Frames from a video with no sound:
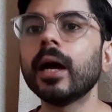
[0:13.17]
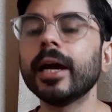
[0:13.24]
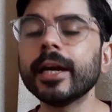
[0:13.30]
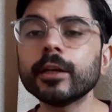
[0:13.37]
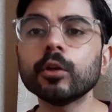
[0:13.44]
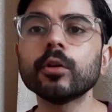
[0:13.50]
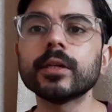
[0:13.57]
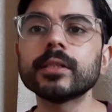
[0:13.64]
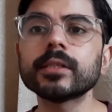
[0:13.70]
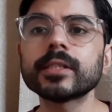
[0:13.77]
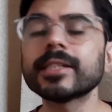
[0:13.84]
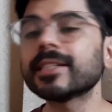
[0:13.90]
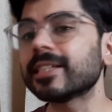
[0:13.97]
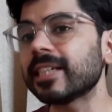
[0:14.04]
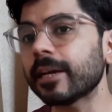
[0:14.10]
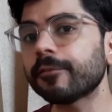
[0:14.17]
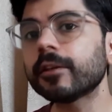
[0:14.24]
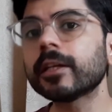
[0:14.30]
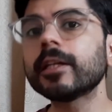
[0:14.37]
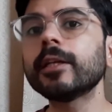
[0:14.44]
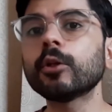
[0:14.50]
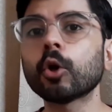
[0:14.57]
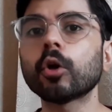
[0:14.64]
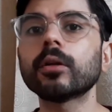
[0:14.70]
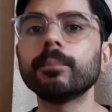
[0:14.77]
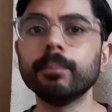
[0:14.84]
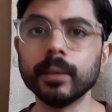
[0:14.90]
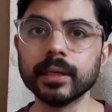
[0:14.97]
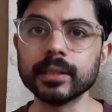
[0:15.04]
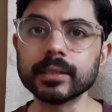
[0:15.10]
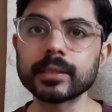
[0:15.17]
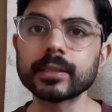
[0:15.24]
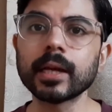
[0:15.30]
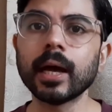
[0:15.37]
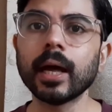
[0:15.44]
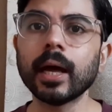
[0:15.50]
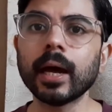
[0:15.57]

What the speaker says: ignorance is definitely not bliss.